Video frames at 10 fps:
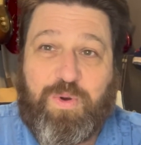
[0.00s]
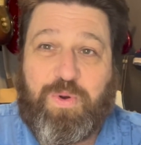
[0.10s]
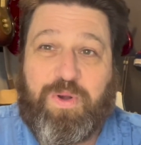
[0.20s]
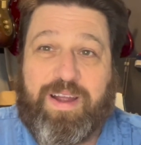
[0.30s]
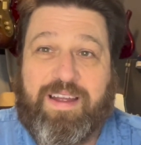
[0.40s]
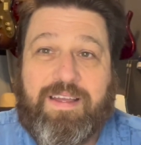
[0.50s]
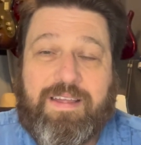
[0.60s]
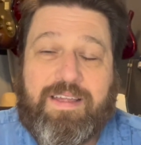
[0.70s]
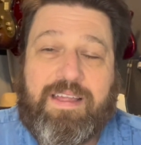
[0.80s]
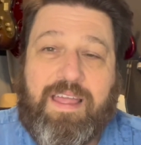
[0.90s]
or
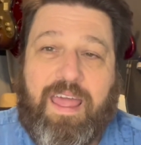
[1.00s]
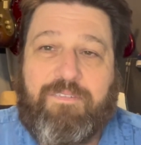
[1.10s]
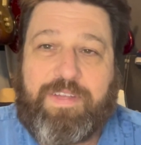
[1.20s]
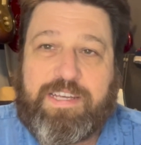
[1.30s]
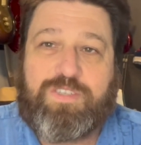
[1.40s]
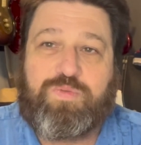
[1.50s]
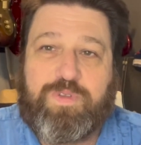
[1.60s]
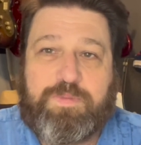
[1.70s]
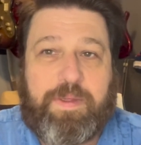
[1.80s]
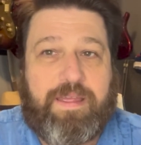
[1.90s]
if he just
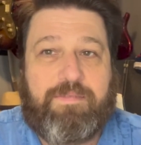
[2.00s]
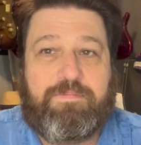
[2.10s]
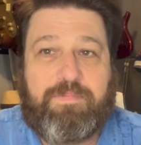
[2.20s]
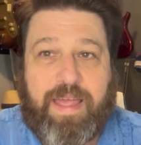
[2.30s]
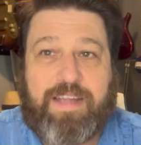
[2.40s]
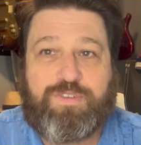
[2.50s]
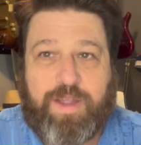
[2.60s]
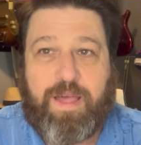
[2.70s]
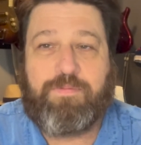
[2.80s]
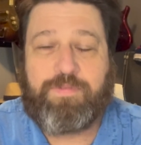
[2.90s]
was being extra
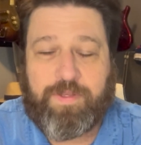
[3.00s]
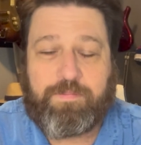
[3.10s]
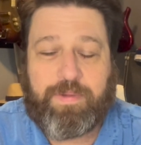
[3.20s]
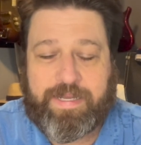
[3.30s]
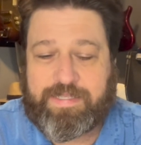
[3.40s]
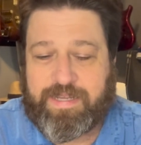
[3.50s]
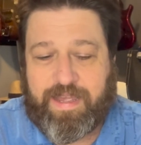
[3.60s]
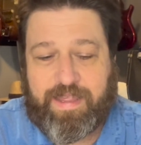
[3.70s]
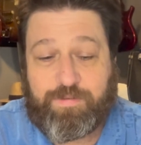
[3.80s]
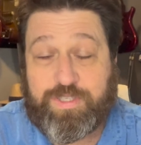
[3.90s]
helpful, but
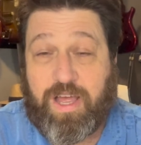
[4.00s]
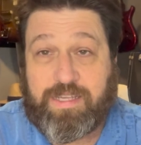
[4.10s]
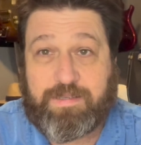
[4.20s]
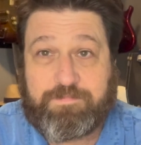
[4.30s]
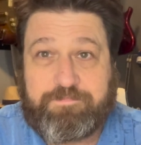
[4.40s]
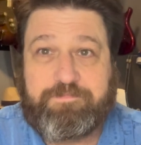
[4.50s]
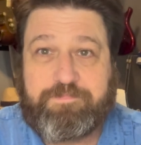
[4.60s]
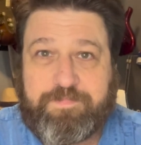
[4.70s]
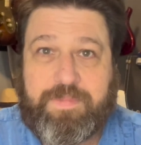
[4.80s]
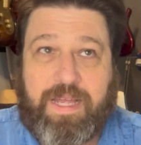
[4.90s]
uh, he was awesome.
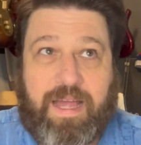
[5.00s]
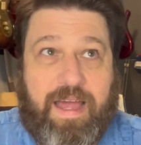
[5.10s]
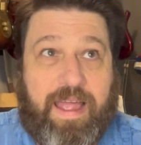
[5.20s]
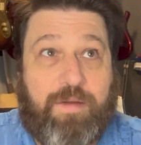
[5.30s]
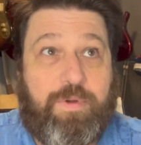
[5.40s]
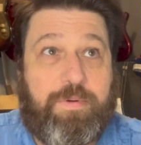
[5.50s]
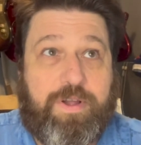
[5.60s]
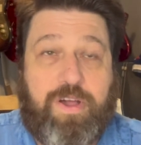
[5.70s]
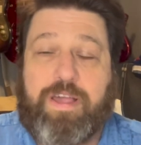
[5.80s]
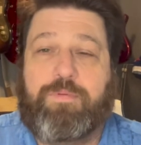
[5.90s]
Uh, and we were
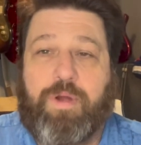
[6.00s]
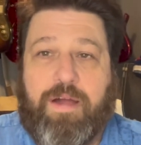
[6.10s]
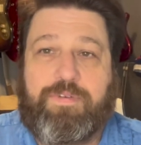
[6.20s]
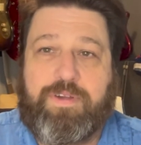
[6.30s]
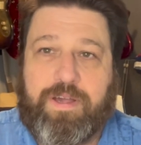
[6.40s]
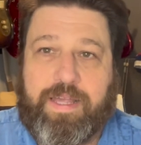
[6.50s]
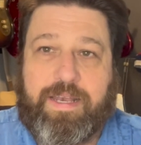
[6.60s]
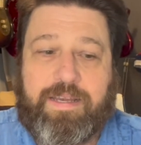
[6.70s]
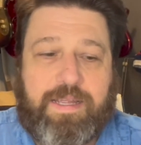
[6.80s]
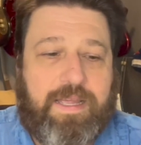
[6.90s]
cooking, we're often
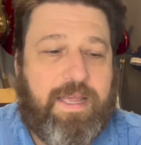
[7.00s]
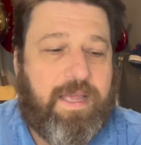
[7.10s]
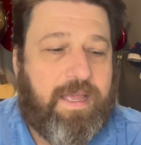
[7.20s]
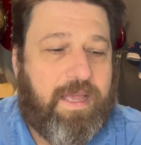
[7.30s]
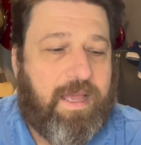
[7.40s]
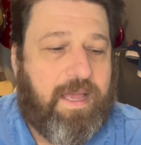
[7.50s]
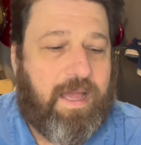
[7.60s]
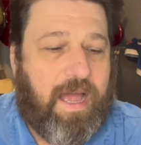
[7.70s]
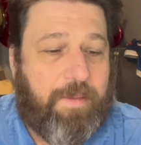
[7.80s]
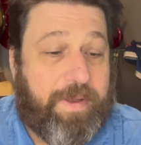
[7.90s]
cooking.
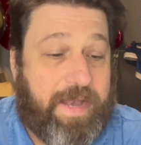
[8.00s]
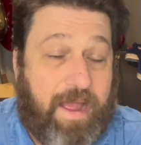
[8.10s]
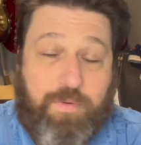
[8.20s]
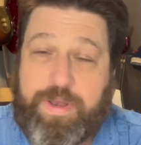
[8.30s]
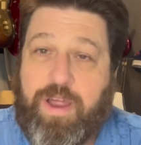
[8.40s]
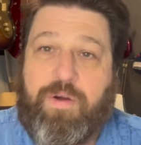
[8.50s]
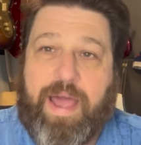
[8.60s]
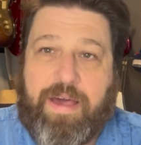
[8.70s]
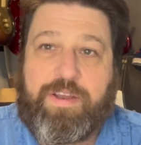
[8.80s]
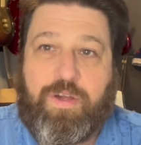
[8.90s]
Um, and now we know
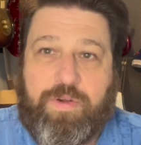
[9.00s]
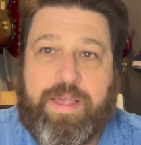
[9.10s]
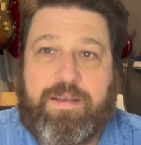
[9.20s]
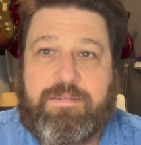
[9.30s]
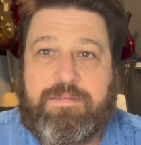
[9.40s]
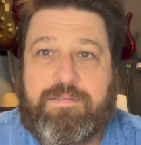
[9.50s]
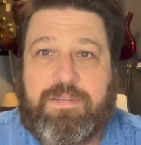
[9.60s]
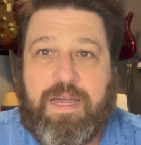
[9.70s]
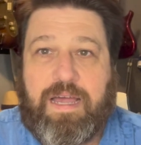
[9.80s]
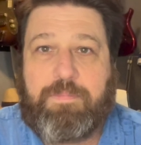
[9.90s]
how to go get
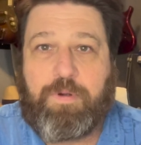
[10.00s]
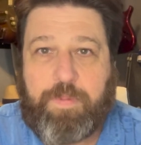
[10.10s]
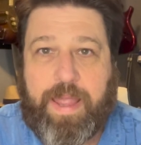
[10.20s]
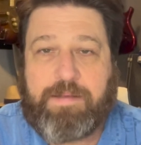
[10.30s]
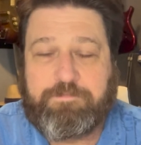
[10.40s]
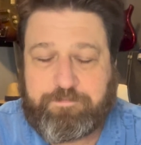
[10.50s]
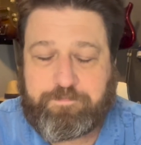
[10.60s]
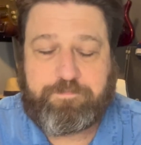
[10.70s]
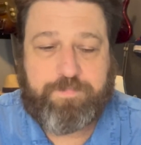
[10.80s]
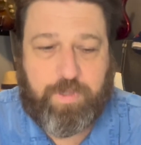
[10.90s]
uh, propane,
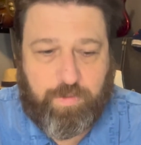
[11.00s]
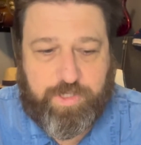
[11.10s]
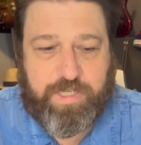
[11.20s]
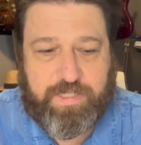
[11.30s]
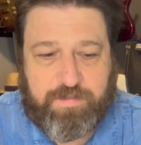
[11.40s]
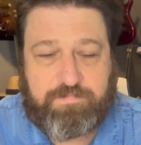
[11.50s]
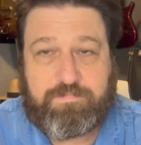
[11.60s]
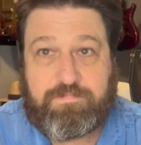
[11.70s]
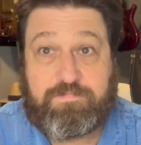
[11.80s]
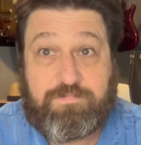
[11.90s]
which is,
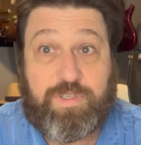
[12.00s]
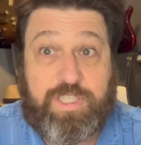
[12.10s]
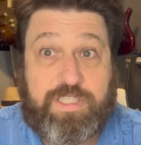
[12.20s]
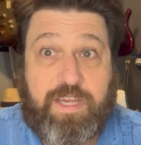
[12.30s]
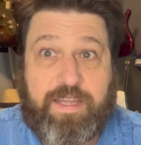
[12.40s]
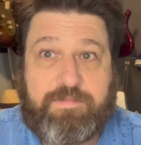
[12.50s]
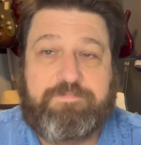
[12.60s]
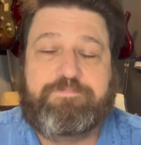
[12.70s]
which is good.